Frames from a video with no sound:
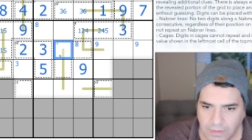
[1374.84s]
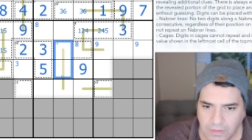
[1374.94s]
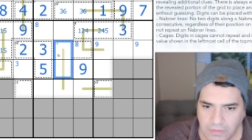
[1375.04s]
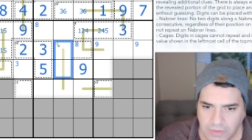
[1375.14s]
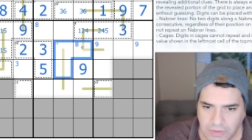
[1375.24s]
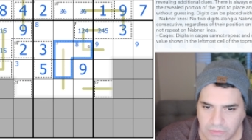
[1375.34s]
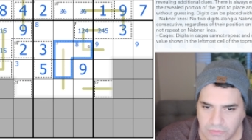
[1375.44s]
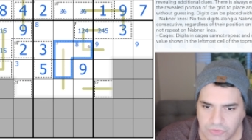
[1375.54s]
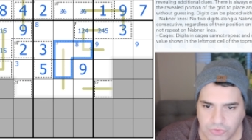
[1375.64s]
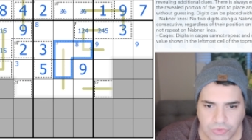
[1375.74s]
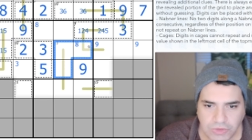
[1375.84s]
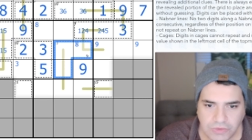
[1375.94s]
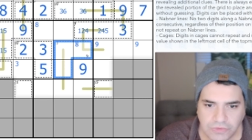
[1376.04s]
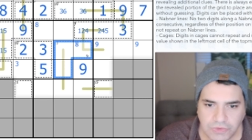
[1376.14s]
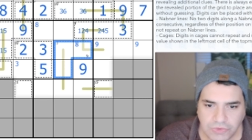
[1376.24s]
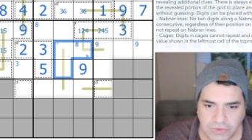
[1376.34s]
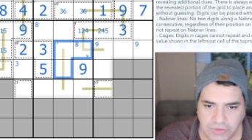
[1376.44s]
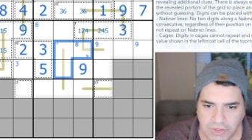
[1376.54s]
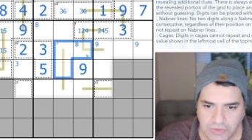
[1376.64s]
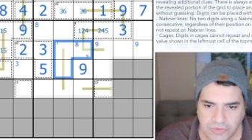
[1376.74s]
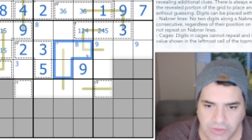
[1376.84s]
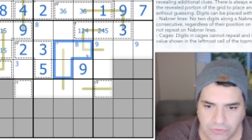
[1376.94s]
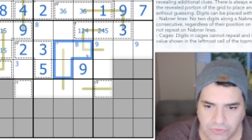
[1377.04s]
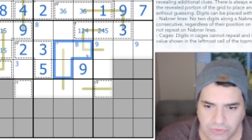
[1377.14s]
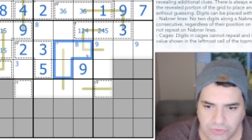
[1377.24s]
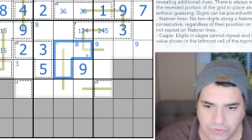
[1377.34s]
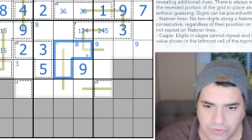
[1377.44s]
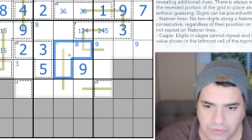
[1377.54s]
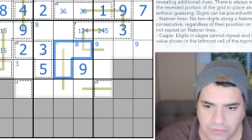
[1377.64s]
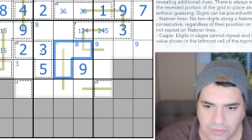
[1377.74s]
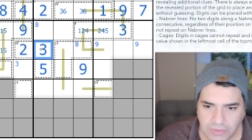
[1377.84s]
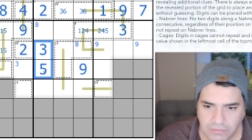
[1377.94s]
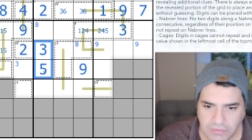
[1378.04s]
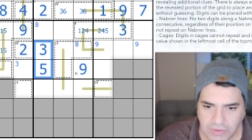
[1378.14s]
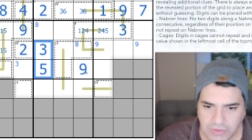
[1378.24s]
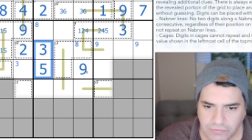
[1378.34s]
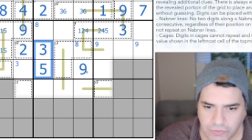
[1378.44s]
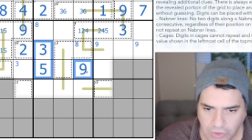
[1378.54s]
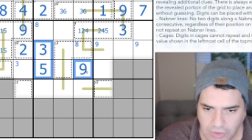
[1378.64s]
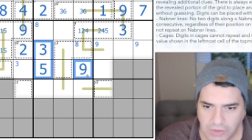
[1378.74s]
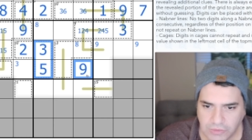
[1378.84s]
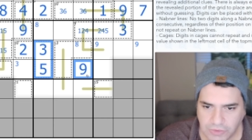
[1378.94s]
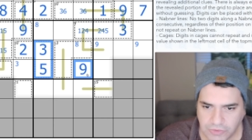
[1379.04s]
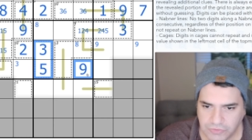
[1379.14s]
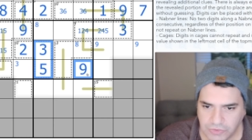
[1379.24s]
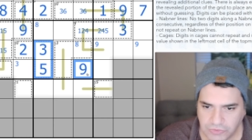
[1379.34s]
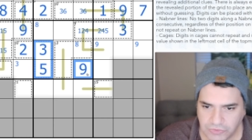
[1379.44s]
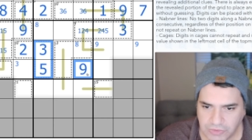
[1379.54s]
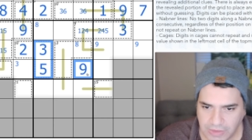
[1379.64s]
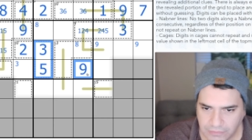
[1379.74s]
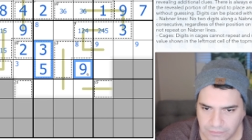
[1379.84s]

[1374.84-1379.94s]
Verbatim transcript: Right, surely the 13 cage now is interesting. Like, I've got a lot of digits down.